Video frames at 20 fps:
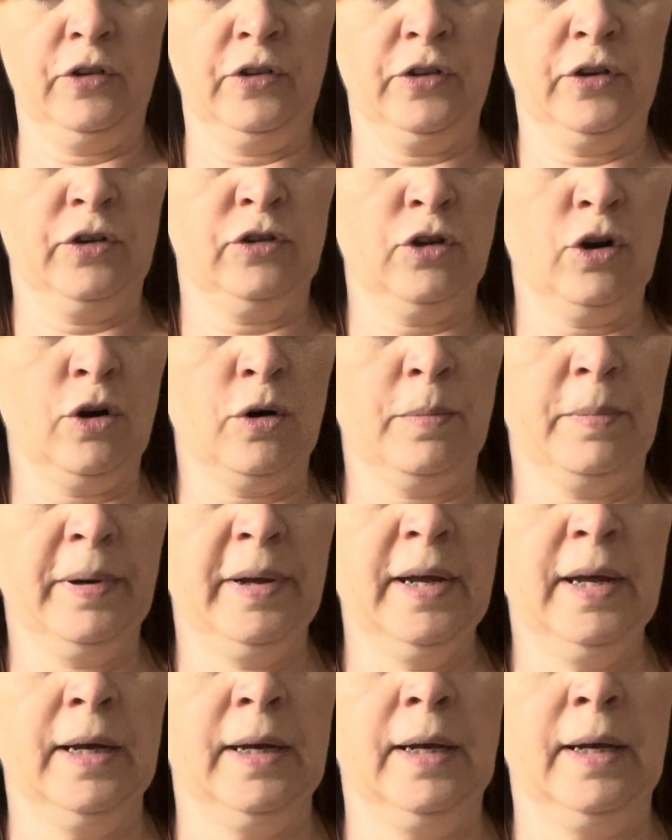the top
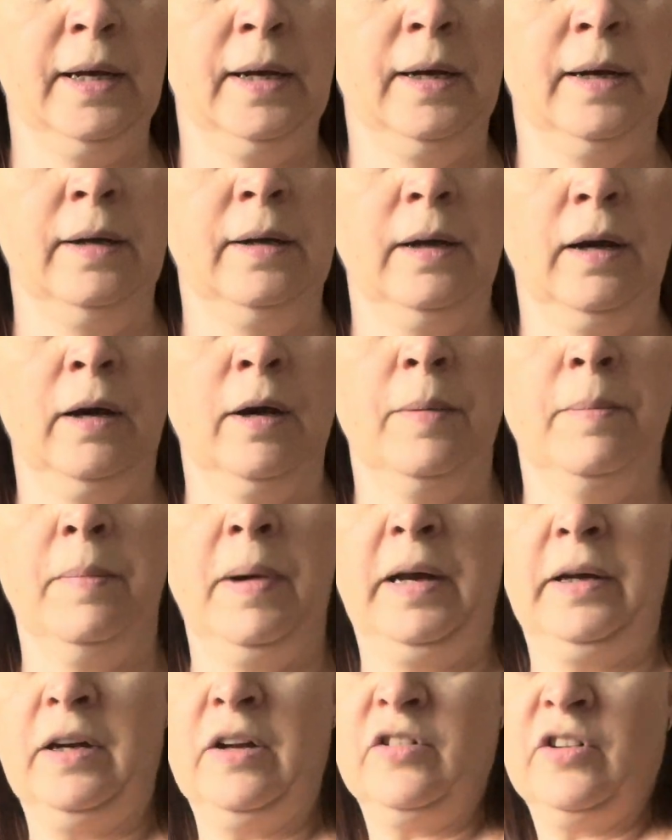here,
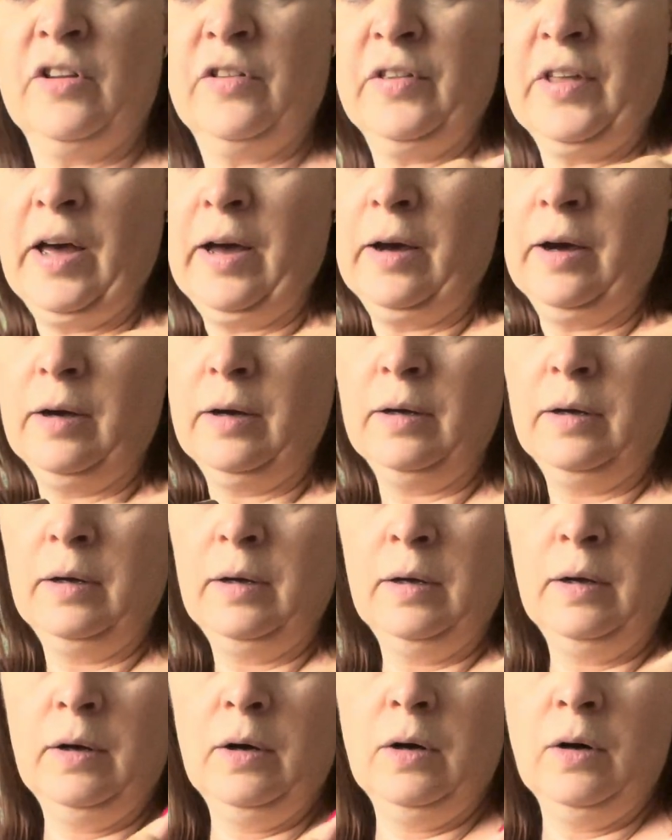and I did that
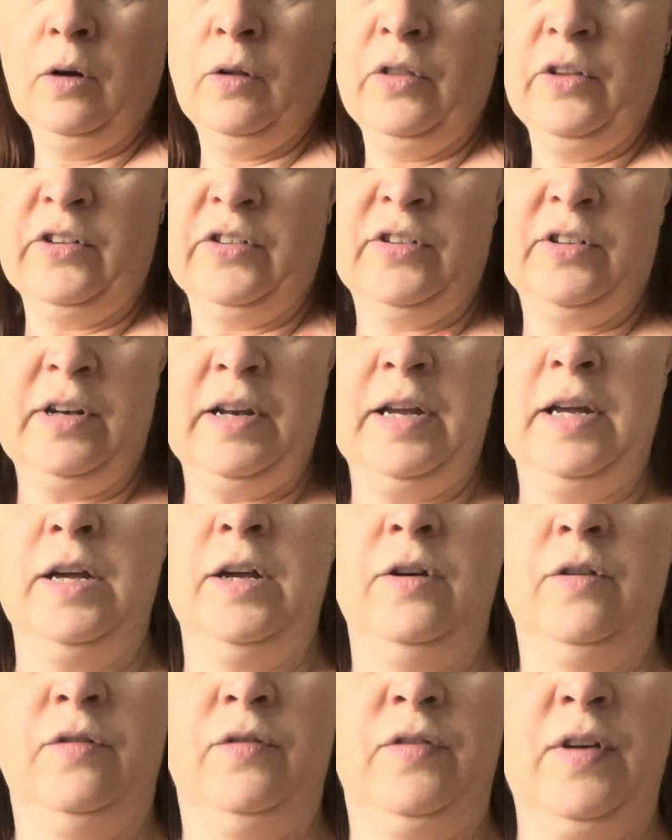on the
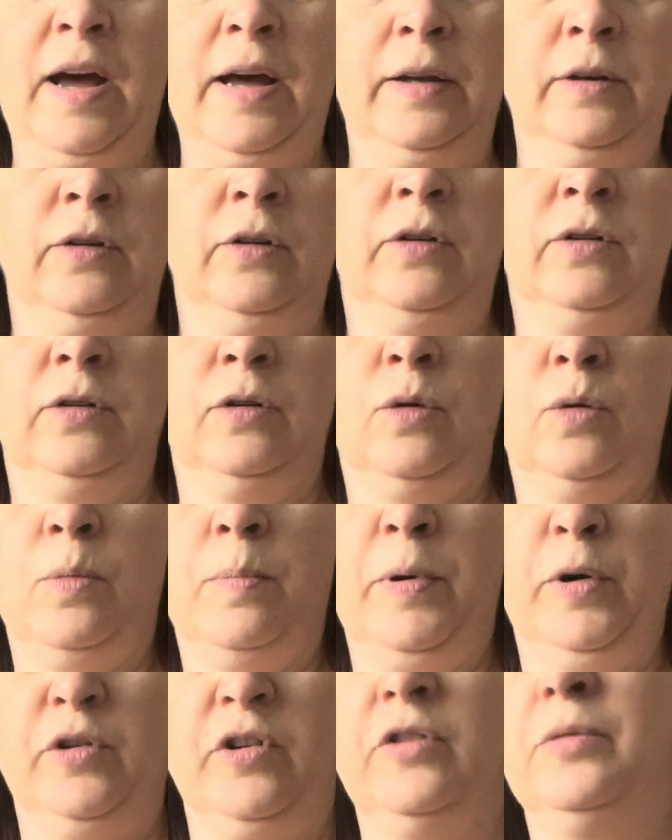sleeve and all bodice